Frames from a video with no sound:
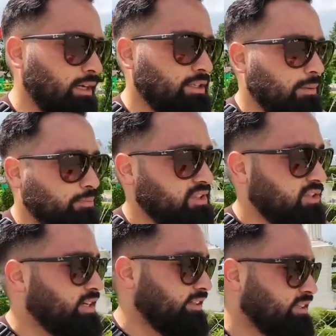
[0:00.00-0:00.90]
jump
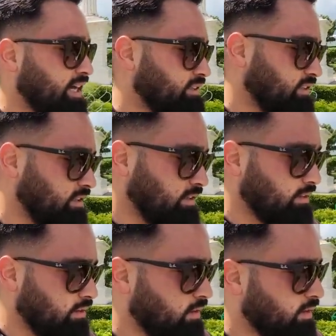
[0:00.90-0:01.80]
into his taxi
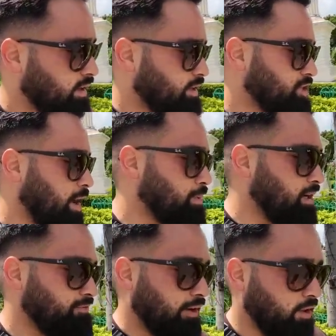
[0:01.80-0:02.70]
and chop it
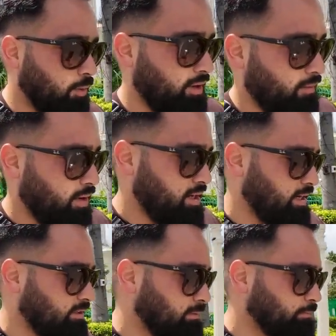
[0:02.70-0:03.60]
up for a little bit. Why
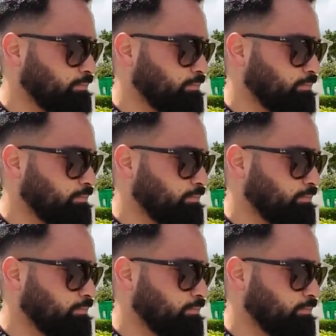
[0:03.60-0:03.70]
not?